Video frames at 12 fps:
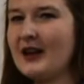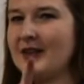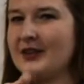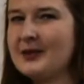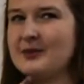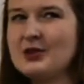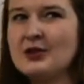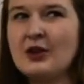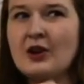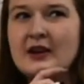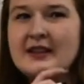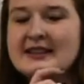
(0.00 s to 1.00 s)
of some
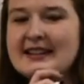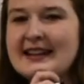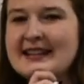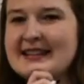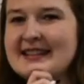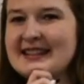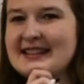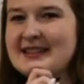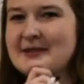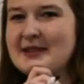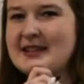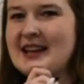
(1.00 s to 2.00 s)
good sentences
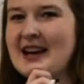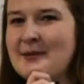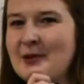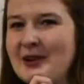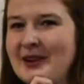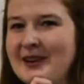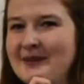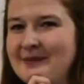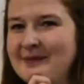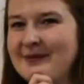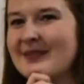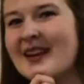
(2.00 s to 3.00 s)
with time order.
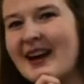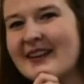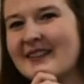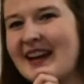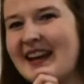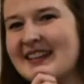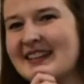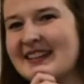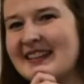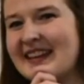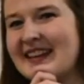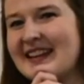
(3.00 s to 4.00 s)
Alright,
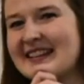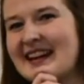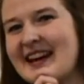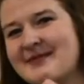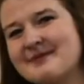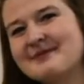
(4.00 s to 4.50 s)
see you next time.